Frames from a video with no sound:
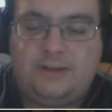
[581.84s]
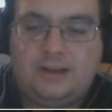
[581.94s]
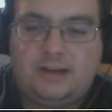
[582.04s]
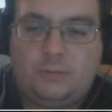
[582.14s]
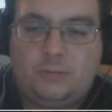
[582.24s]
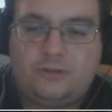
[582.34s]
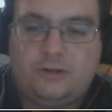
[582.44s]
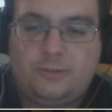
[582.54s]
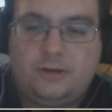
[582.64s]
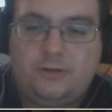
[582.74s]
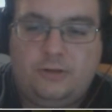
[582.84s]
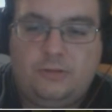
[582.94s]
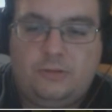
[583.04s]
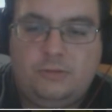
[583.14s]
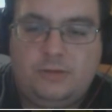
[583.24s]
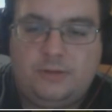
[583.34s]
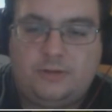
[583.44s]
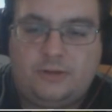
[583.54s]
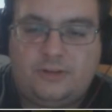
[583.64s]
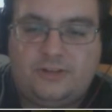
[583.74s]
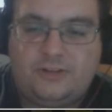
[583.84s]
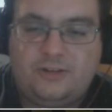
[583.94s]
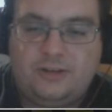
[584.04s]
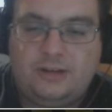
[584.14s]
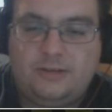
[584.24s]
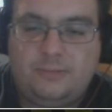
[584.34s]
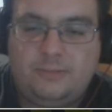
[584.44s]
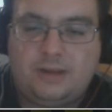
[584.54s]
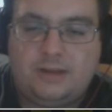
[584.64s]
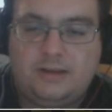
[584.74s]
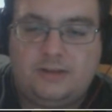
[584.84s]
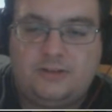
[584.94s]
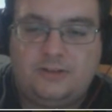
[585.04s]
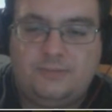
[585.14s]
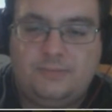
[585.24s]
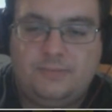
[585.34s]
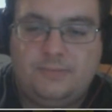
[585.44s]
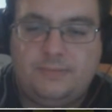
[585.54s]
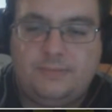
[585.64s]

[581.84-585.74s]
It's basically a quad shot because you do 2 double shots with that glitch.